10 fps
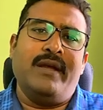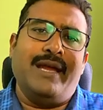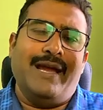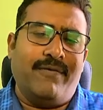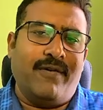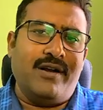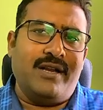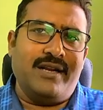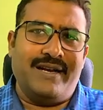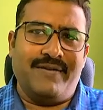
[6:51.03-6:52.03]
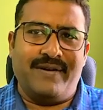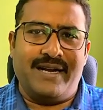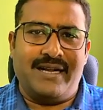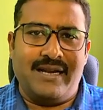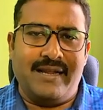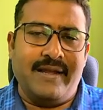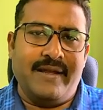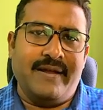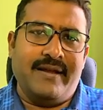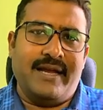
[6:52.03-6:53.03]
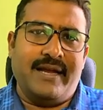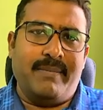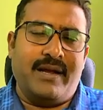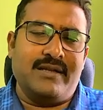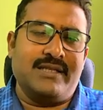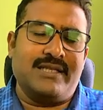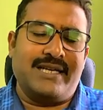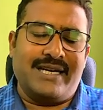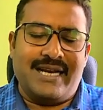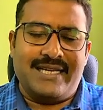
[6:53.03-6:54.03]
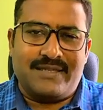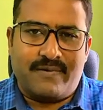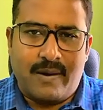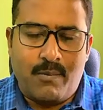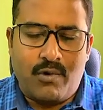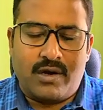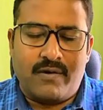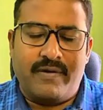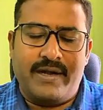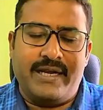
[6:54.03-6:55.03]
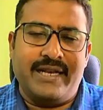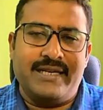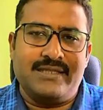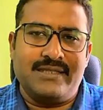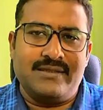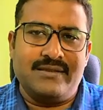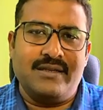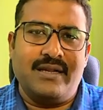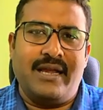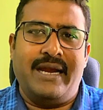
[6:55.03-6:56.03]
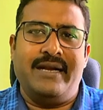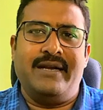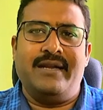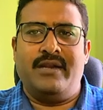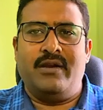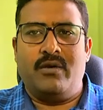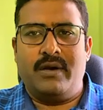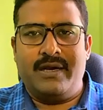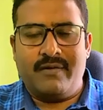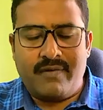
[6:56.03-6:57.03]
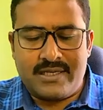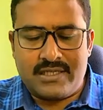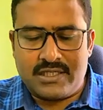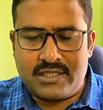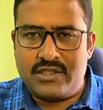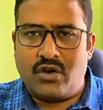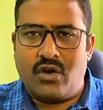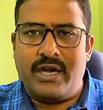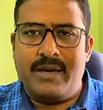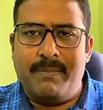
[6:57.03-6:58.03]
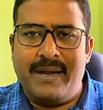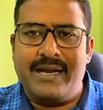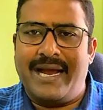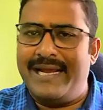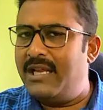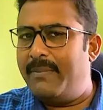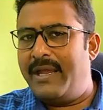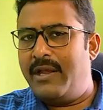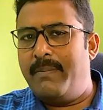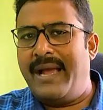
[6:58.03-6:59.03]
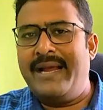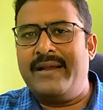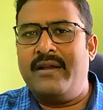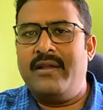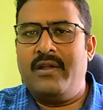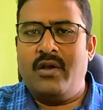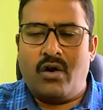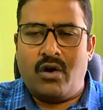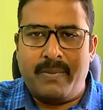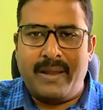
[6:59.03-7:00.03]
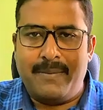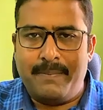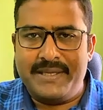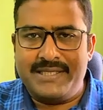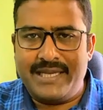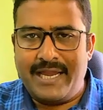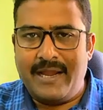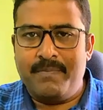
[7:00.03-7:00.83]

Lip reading: Effort, definitely, because the centralized framework of integration and your infrastructure is already built either by your bank or by NPCI.